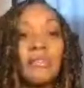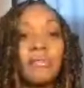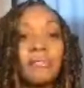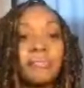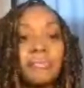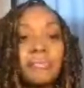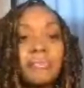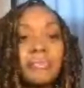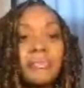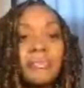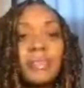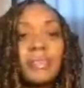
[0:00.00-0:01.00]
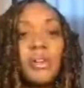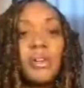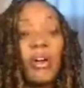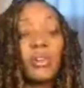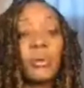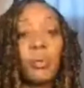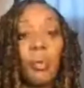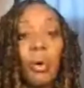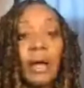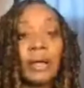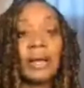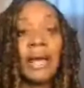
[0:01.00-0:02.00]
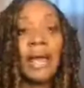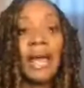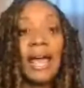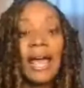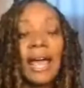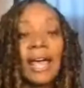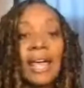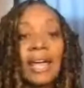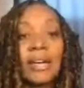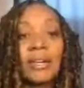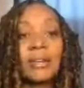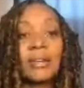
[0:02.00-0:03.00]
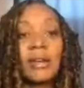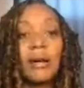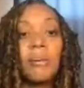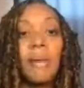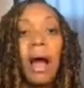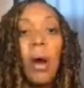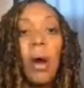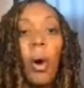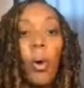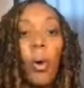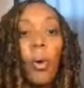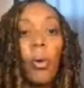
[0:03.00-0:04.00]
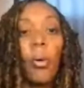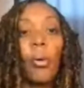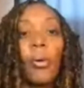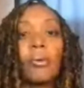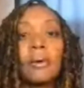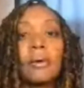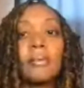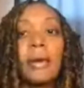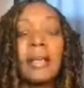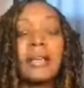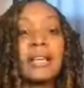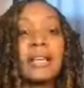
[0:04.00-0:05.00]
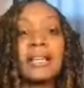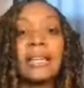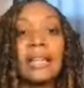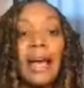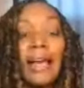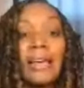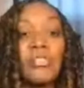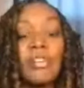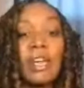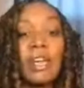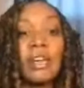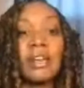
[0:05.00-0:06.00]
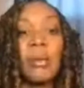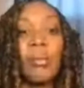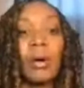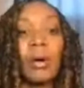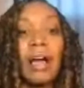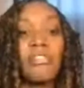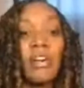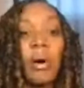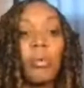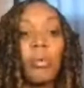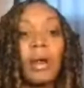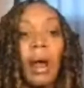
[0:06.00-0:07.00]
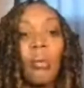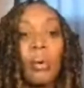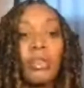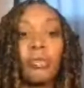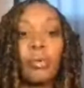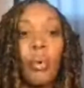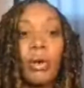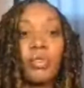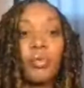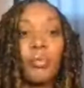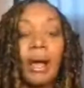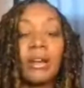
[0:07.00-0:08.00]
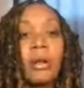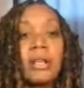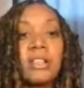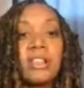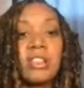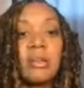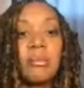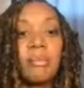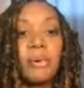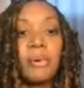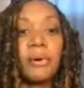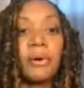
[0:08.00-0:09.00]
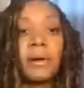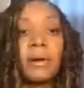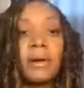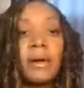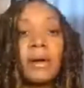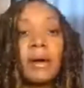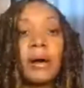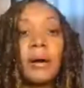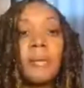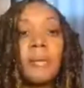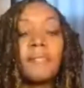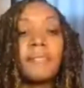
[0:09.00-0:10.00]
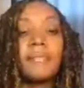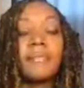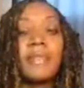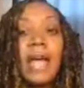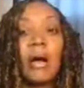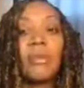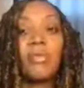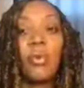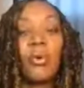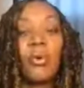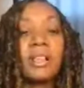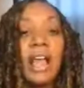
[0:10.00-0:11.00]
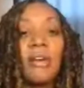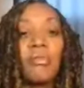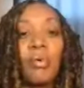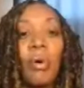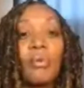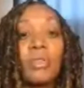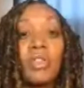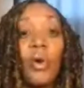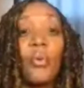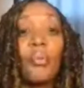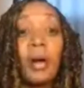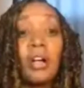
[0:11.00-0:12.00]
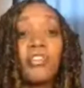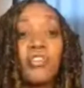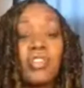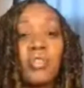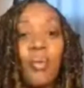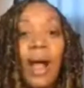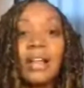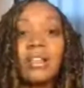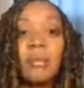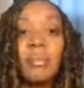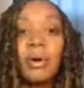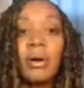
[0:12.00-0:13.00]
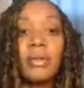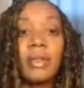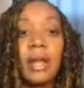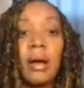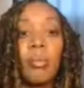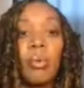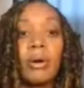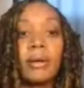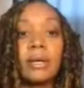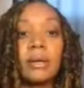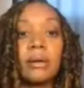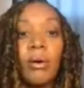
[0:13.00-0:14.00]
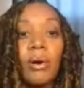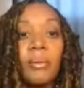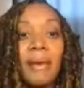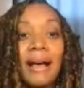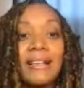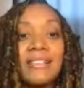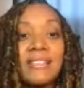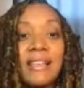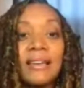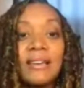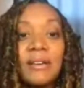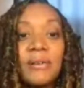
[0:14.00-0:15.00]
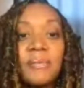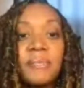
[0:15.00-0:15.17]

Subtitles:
Volume 1. And my whole basically life and what I felt, what I went through going through my divorce, I poured into the book. Now, of course, I've grown so much since writing the book that I'm working on my second